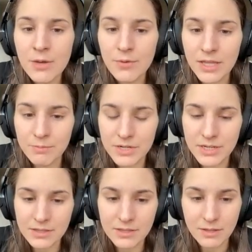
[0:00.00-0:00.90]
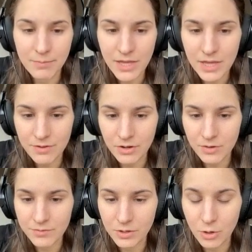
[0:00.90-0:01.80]
we can predict the behavior
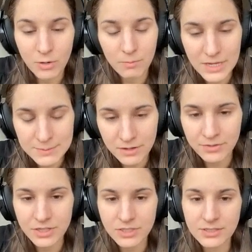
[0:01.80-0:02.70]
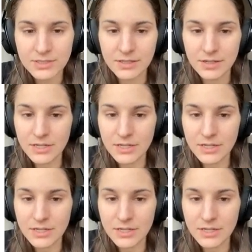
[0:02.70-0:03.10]
of the local plasma conditions and